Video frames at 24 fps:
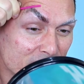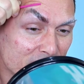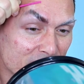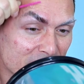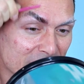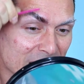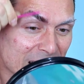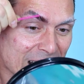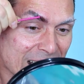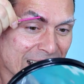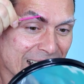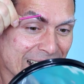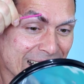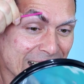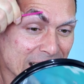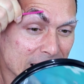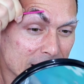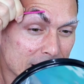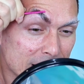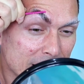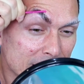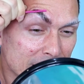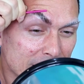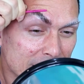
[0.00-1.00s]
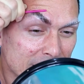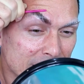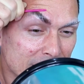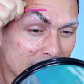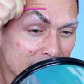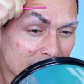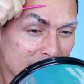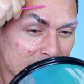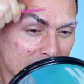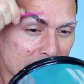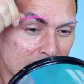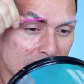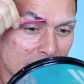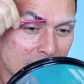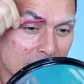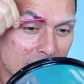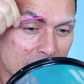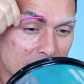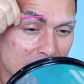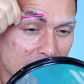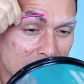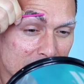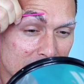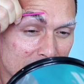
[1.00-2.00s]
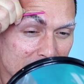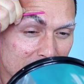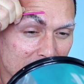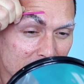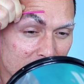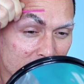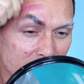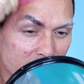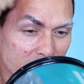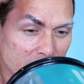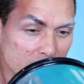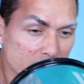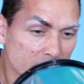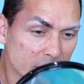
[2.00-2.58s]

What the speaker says: flat surface.